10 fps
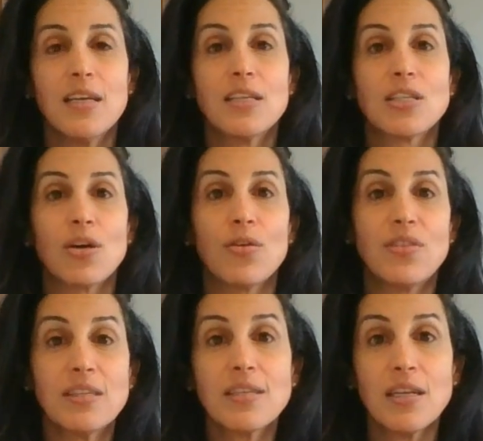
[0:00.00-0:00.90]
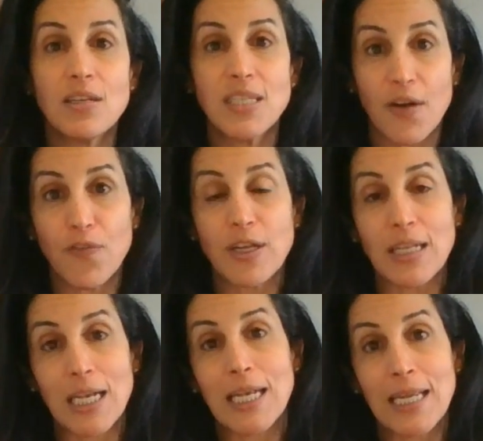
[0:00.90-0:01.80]
So this can
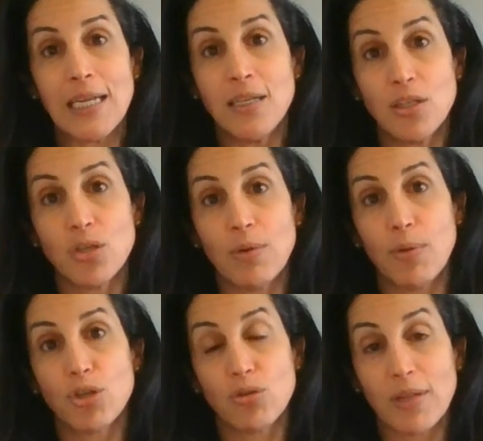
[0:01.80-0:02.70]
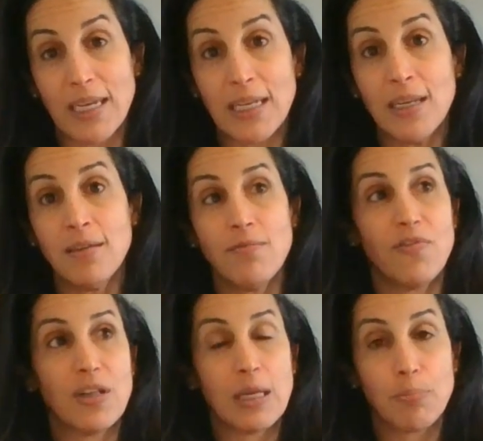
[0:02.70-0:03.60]
definitely lead to emotional eating,
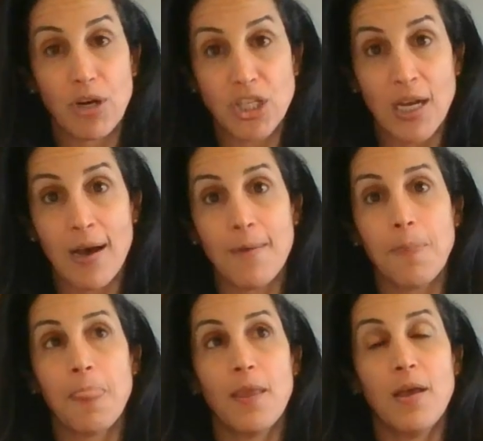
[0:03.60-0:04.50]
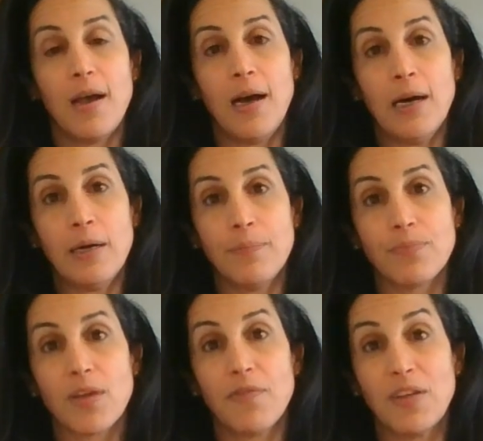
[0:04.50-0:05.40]
feeling pressure,
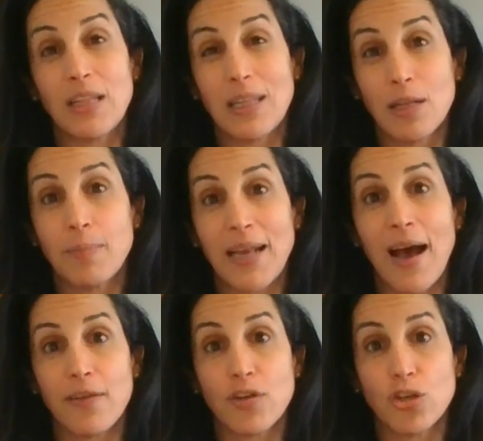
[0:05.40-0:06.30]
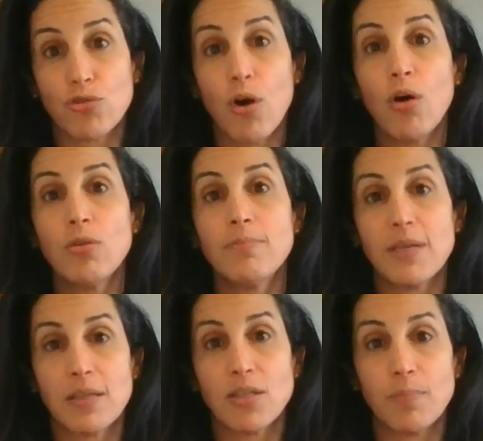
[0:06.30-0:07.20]
feeling a little bit out of control
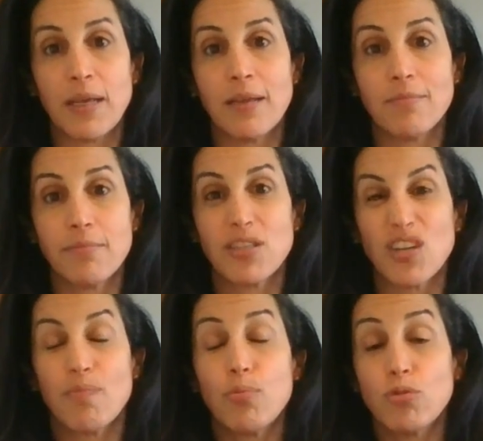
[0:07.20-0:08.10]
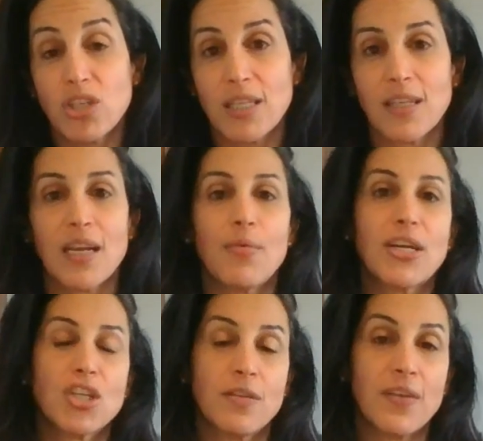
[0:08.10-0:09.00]
because you're being sort of pushed in the
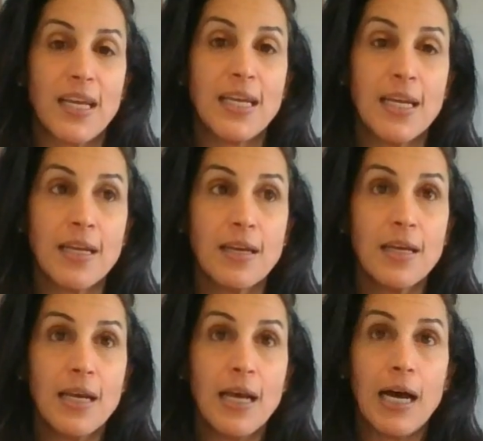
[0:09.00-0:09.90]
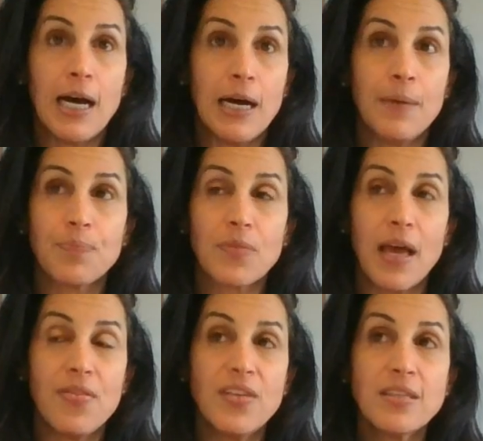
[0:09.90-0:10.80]
direction of eating.
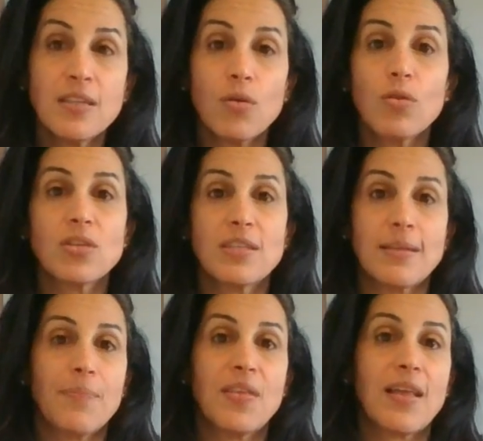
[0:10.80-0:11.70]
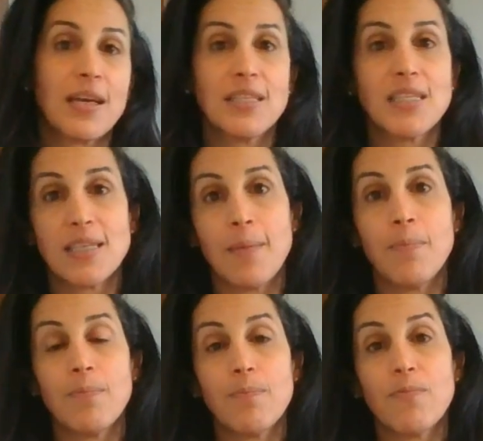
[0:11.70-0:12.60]
And this is also something that can
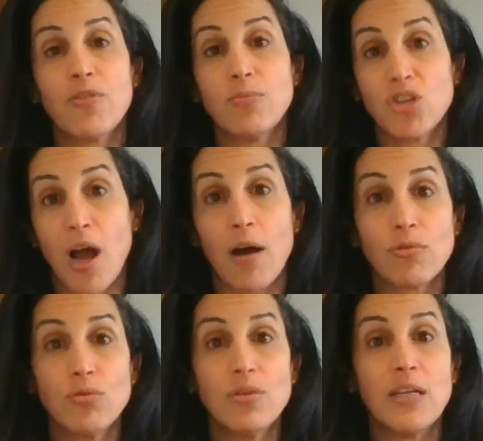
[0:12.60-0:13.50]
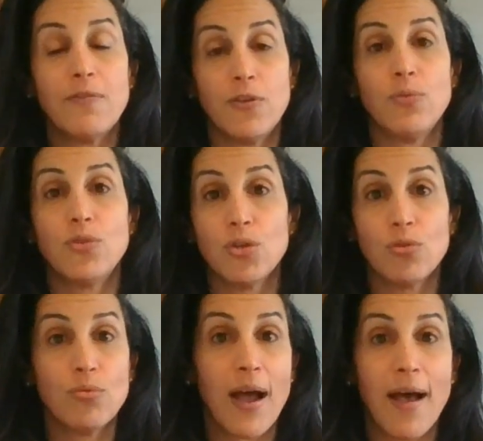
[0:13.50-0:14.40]
stem from childhood if you
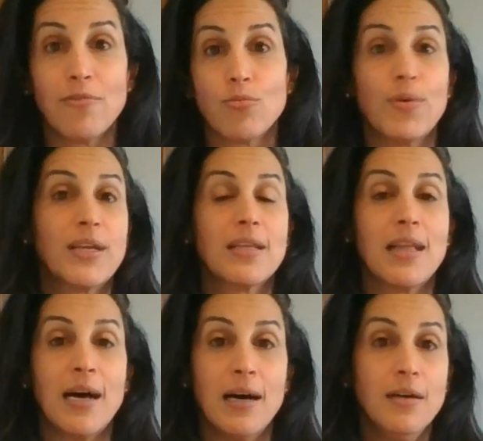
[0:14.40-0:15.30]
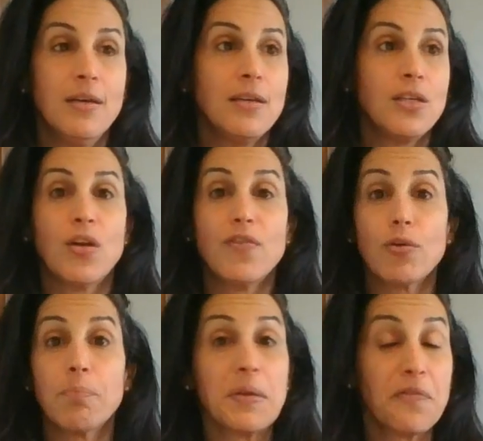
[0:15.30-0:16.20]
do have regular, if you're
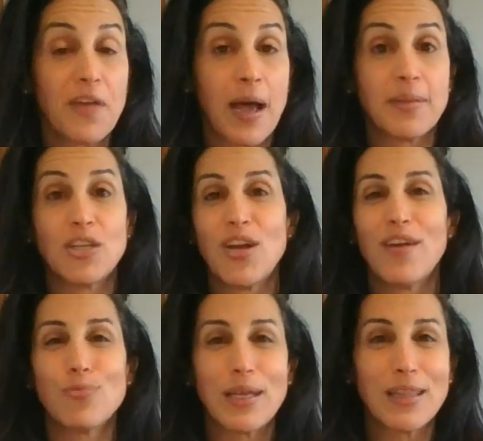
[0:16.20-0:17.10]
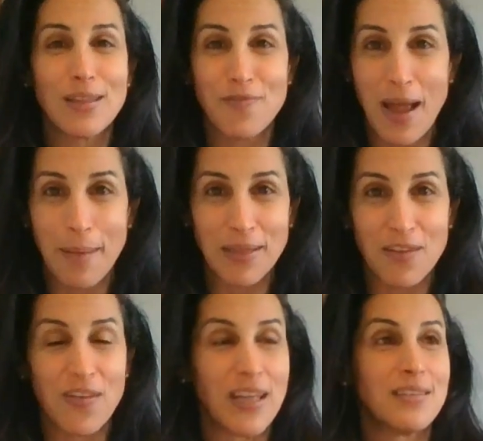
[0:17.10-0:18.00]
a big family and you have regular family
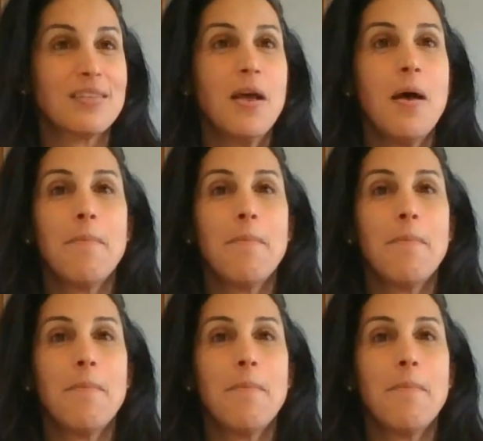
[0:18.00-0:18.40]
events.